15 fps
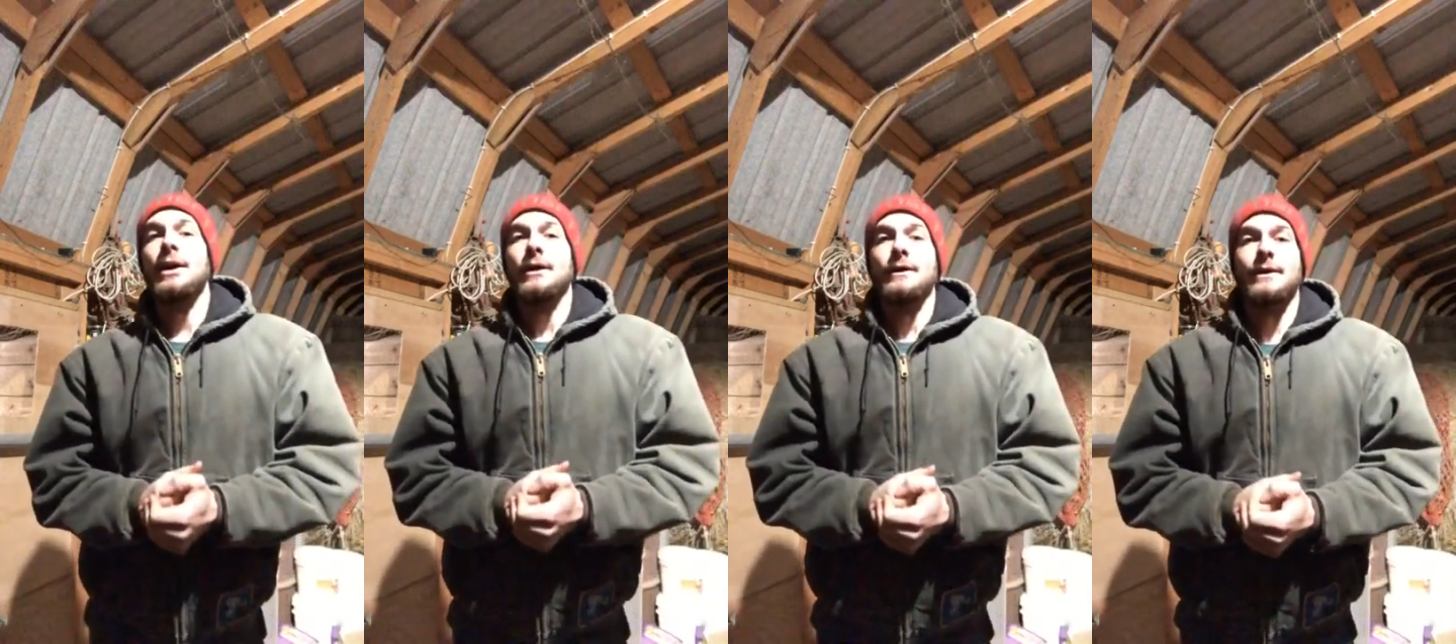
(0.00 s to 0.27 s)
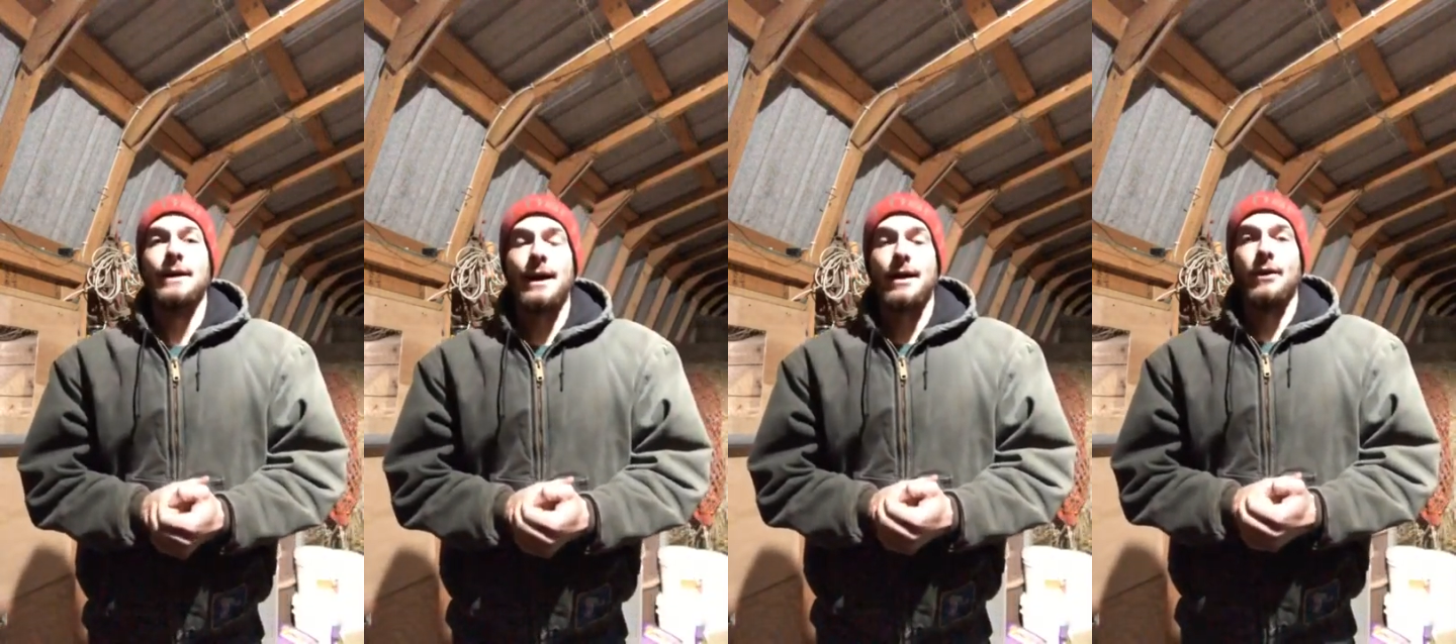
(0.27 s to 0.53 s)

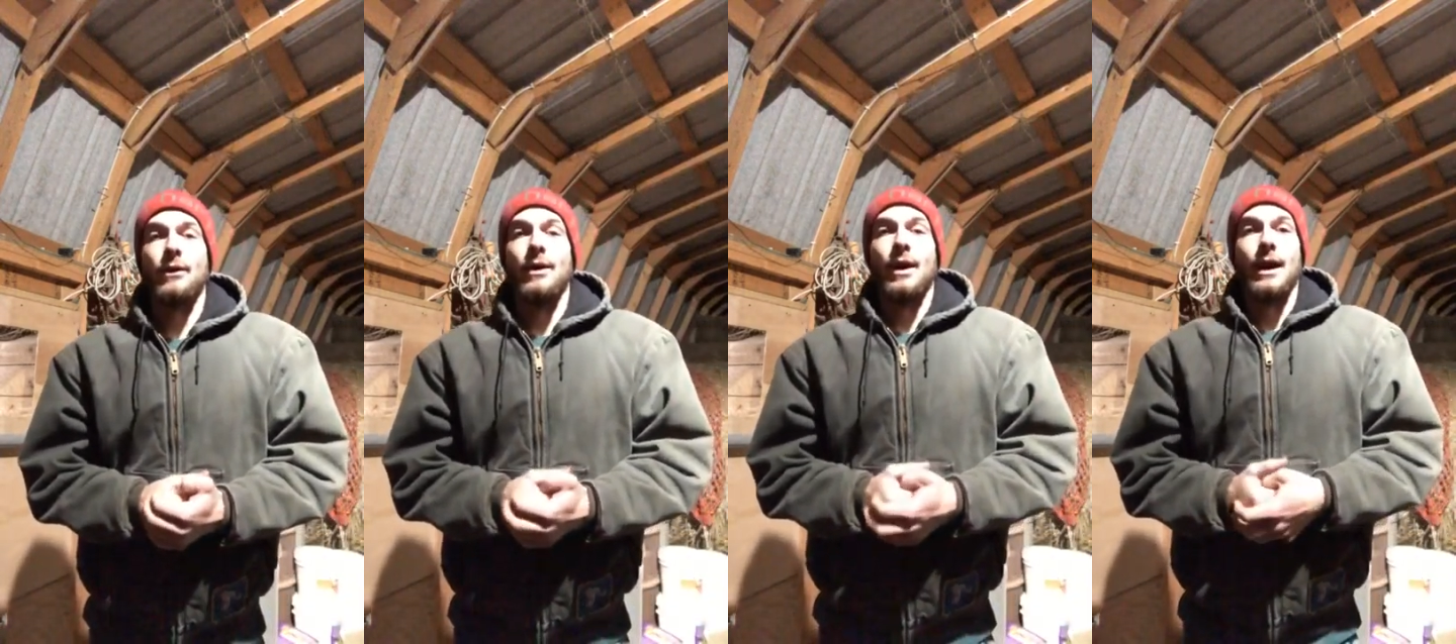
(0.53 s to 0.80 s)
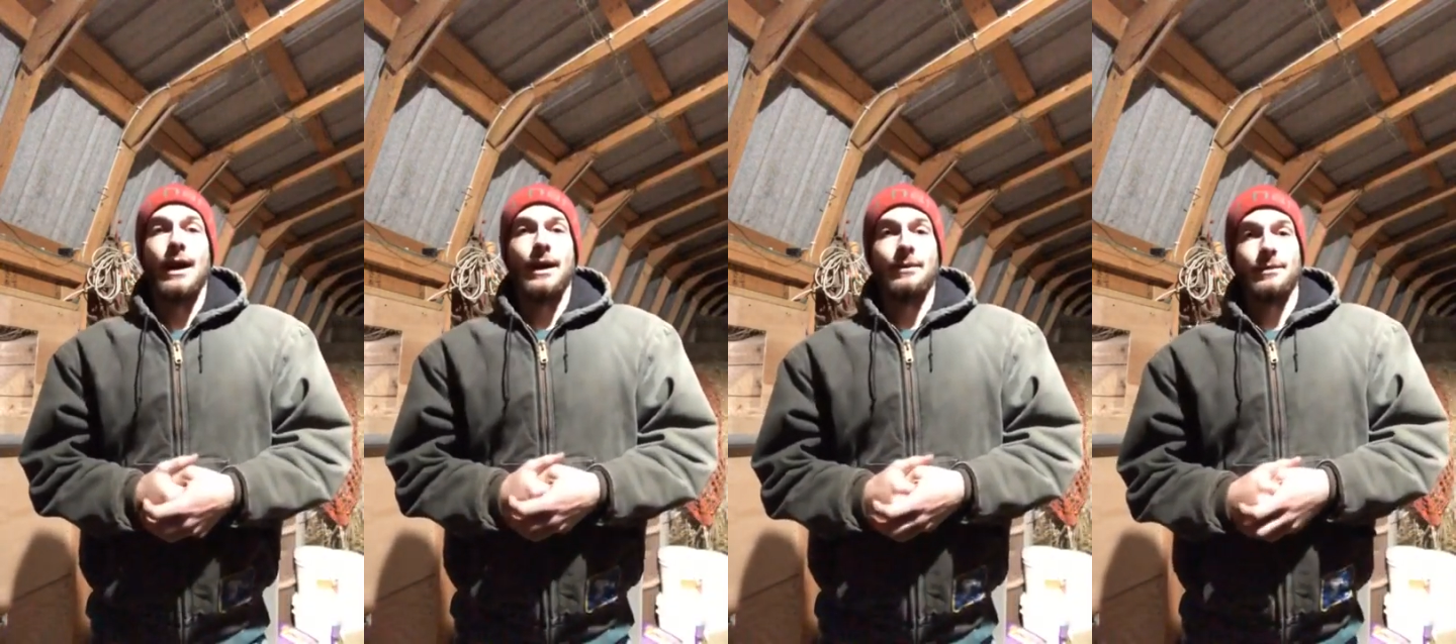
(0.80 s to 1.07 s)
Now,
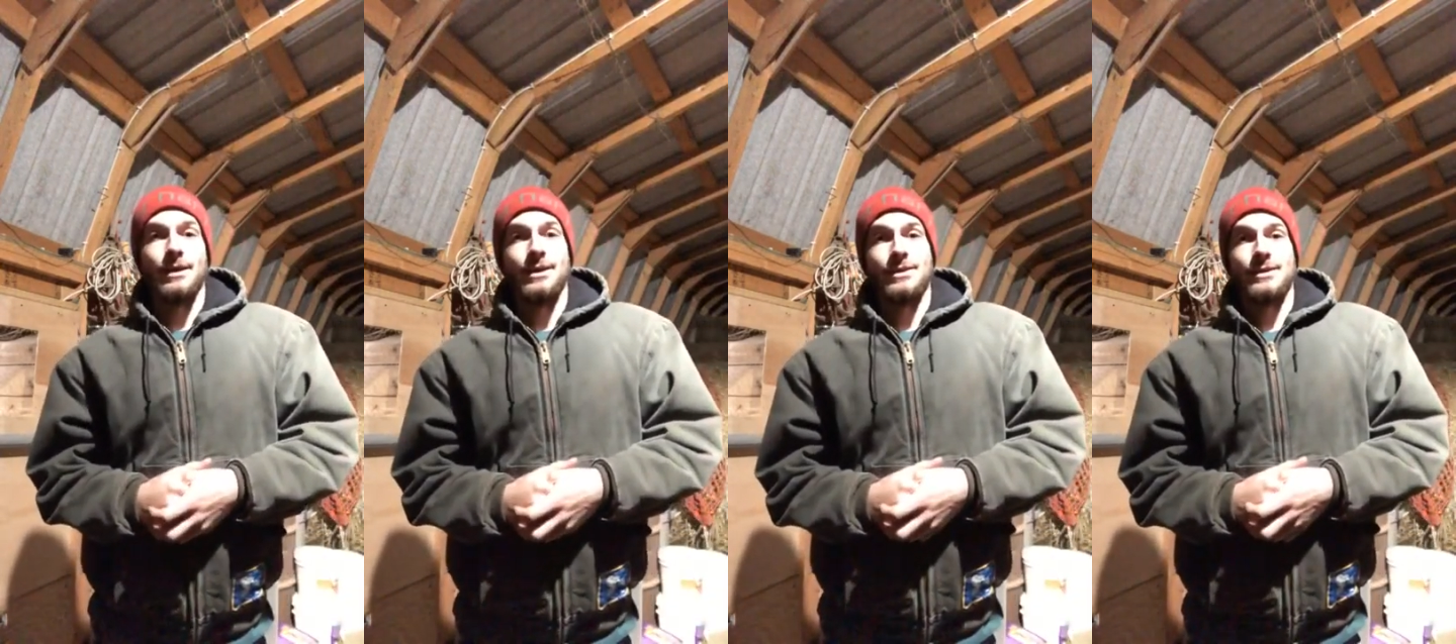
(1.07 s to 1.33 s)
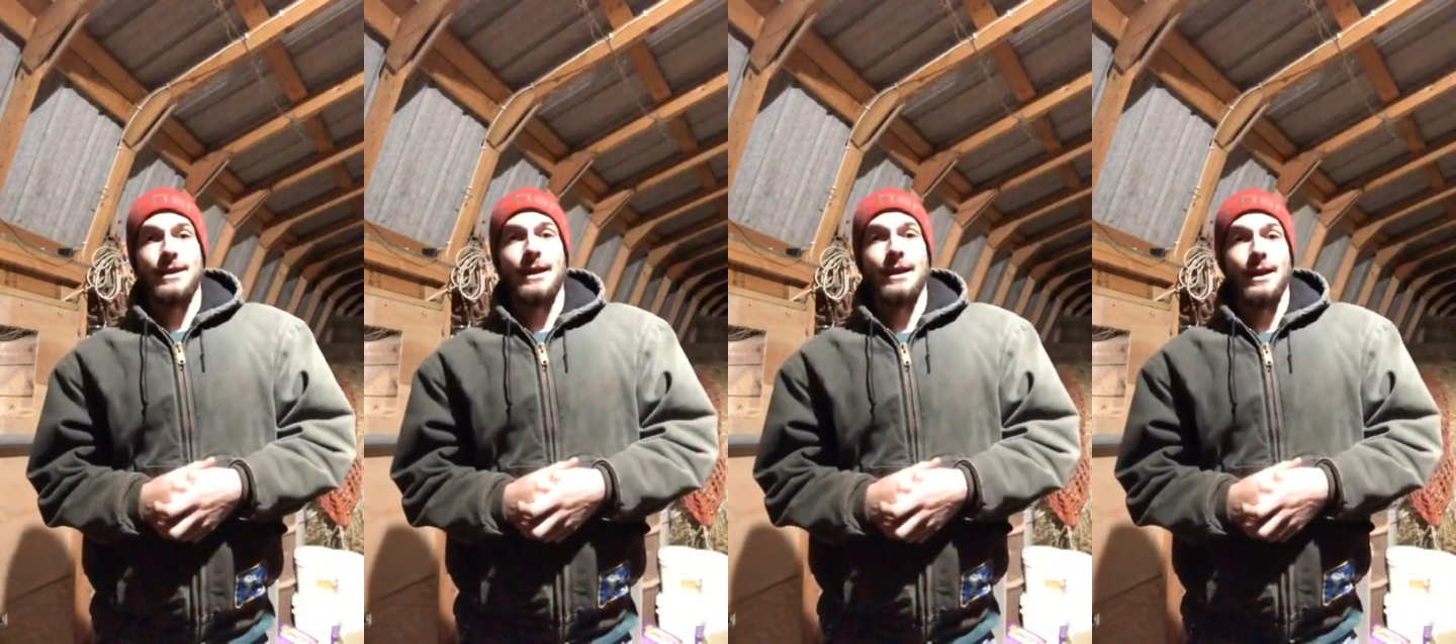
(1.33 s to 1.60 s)
I am gonna say,